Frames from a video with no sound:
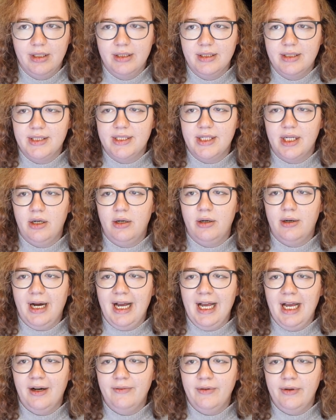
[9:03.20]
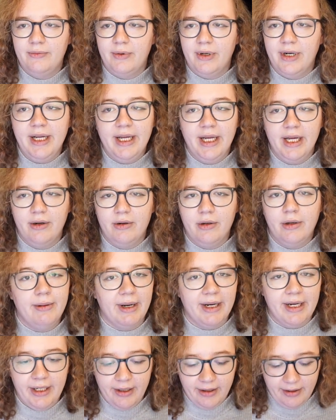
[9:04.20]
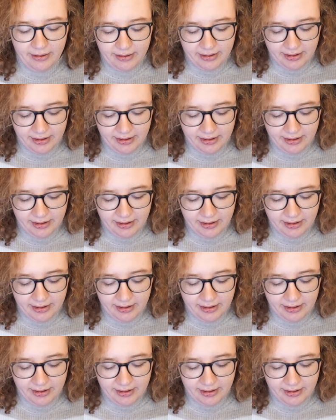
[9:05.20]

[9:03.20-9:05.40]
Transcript: So I have it running here already.